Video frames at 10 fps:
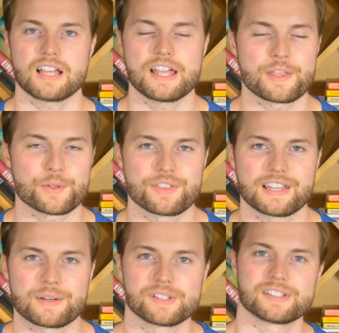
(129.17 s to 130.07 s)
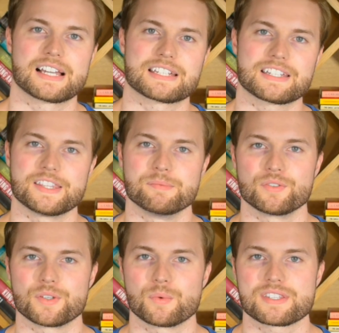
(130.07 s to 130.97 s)
Another thing I really liked in the
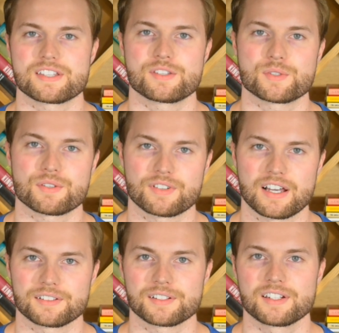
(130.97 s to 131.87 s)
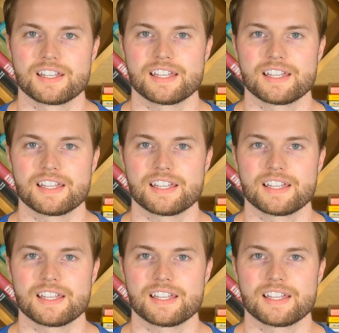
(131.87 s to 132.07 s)
movie was its use of color.